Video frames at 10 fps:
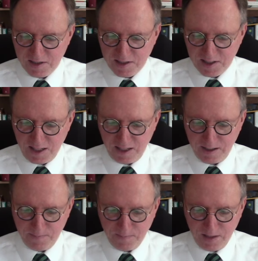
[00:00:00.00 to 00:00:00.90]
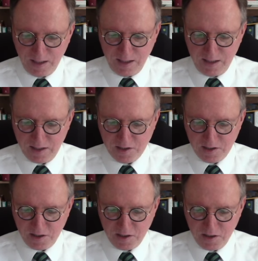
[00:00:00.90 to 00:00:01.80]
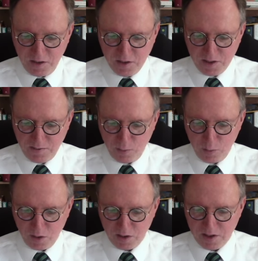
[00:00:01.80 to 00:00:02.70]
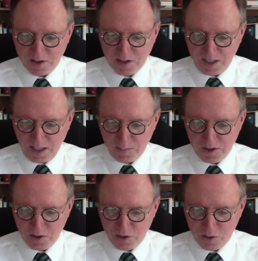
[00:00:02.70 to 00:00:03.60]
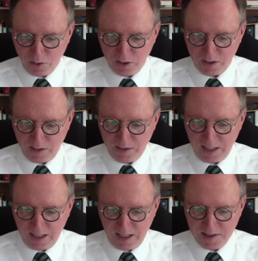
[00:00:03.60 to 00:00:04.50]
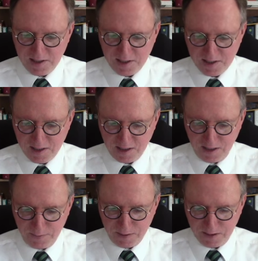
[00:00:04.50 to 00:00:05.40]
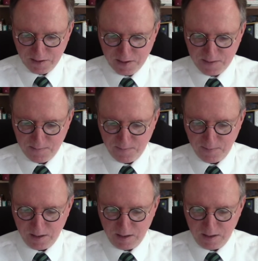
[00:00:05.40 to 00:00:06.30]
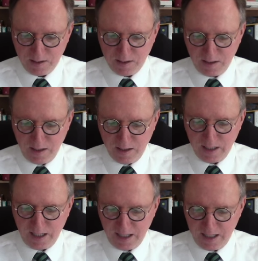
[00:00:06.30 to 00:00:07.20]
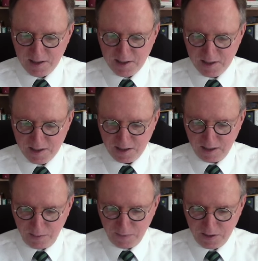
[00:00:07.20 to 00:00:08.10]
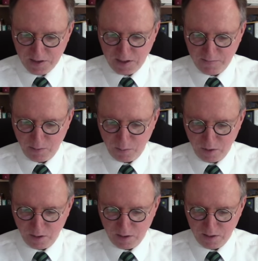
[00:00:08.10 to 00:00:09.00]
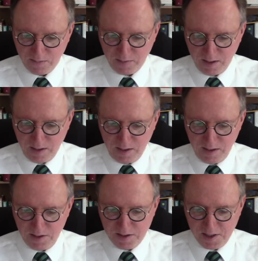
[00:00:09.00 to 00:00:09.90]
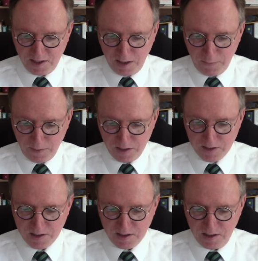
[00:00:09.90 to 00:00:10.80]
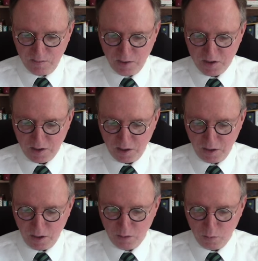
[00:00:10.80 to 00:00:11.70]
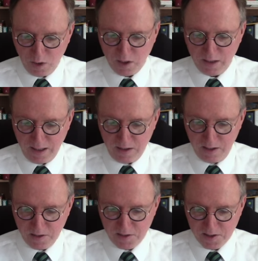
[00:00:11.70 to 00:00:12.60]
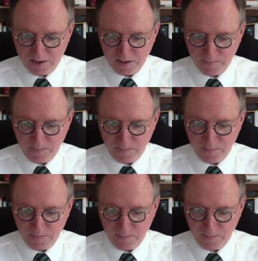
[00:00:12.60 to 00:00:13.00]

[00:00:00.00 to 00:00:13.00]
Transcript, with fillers: say that such a use of the word stops short of the highest significance. In the highest significance of the word, the significance in which alone we are now interested,